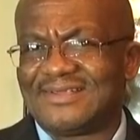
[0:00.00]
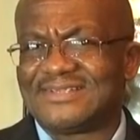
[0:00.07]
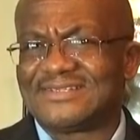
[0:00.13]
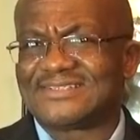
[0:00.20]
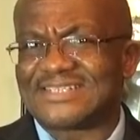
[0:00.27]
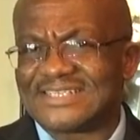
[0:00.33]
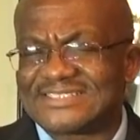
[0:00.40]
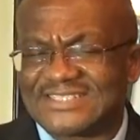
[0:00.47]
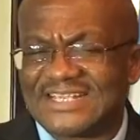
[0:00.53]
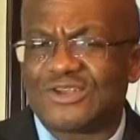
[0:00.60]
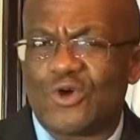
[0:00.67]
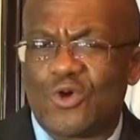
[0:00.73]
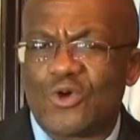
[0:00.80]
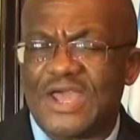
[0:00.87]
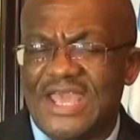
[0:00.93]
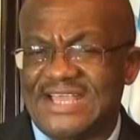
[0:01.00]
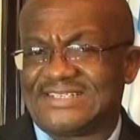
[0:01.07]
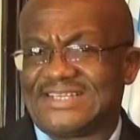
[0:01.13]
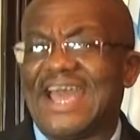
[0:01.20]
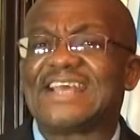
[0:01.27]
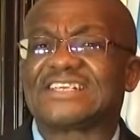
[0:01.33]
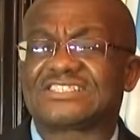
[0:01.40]

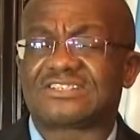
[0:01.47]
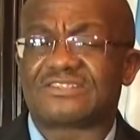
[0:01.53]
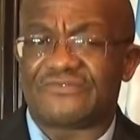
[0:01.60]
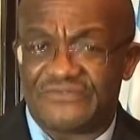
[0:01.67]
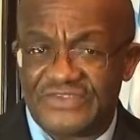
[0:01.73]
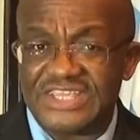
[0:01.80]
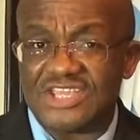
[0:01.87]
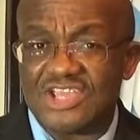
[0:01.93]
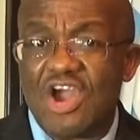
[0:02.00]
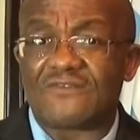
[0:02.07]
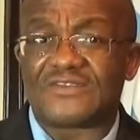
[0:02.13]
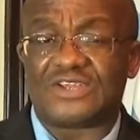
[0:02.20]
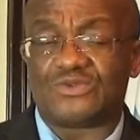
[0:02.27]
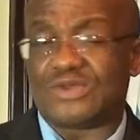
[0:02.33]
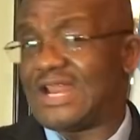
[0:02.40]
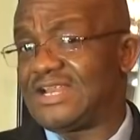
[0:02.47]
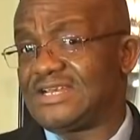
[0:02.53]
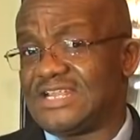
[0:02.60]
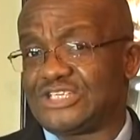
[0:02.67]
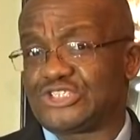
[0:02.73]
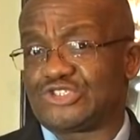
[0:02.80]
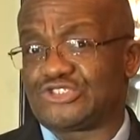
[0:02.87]
1608 XV of the United
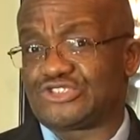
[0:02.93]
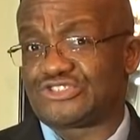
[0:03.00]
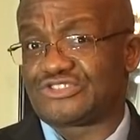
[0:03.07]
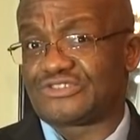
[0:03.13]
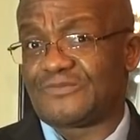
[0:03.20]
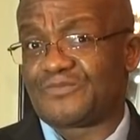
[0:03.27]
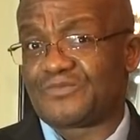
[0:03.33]
Nations,